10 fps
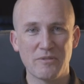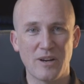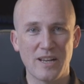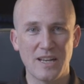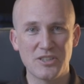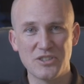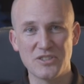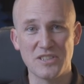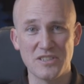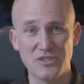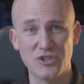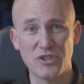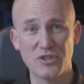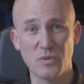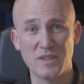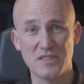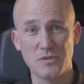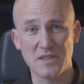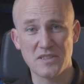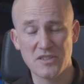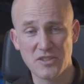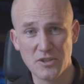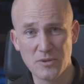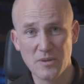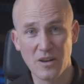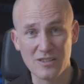regulations in June 2022